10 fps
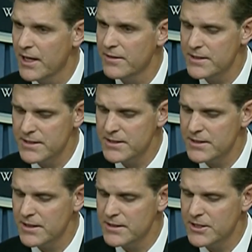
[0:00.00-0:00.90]
again, this
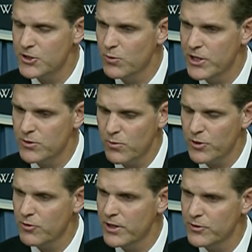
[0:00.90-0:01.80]
is a situation where
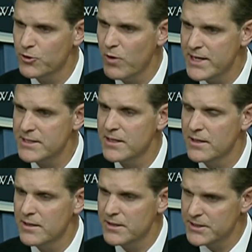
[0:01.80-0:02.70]
we're trying to address
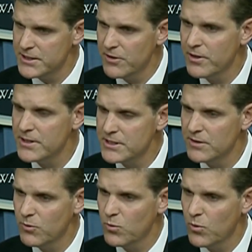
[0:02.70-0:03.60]
the Syrian civil